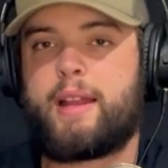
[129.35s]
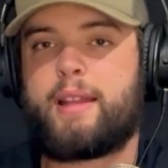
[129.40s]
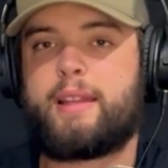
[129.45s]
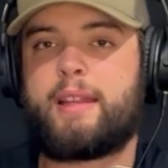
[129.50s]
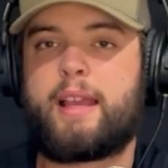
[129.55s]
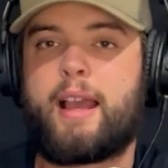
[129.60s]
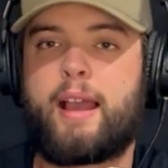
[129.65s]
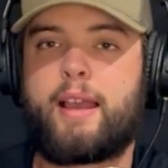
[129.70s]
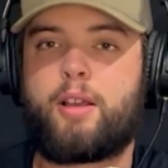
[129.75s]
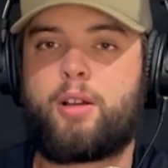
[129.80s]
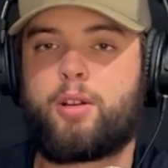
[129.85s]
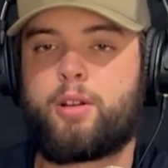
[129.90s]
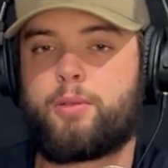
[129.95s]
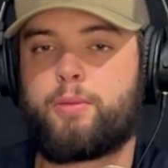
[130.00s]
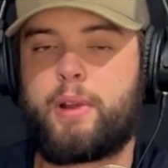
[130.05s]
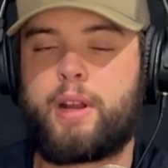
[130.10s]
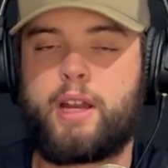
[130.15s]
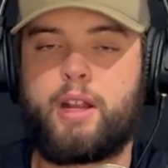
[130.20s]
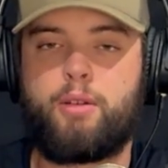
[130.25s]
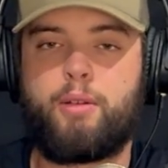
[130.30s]
and the
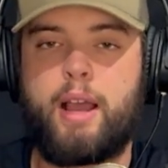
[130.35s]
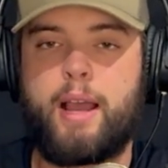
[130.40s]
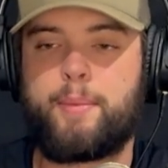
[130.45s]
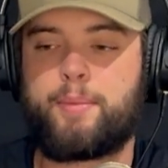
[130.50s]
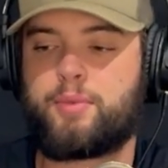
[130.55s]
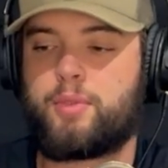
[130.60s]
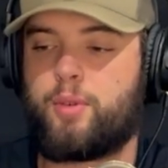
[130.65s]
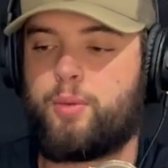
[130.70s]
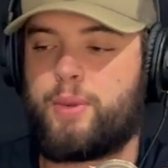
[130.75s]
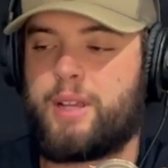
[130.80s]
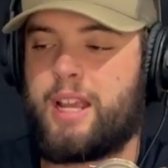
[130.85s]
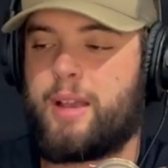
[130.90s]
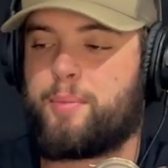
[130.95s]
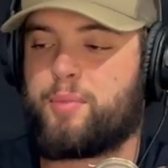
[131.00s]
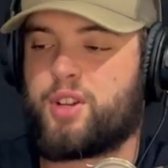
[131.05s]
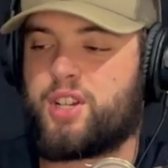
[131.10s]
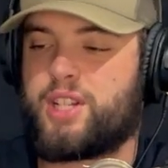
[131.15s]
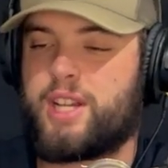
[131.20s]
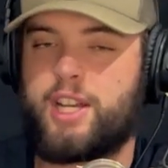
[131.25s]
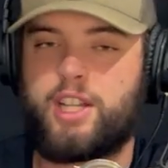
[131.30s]
iHeartRadio app. So we
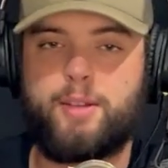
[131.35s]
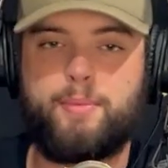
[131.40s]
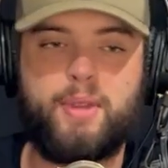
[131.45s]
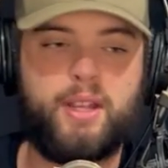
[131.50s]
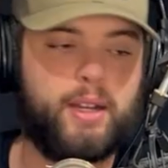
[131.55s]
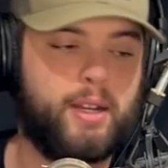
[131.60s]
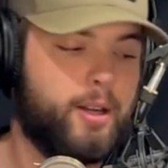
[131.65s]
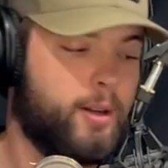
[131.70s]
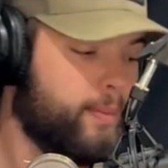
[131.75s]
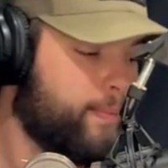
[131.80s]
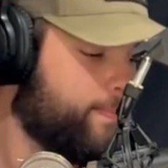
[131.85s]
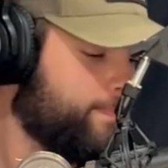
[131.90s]
appreciate you being here.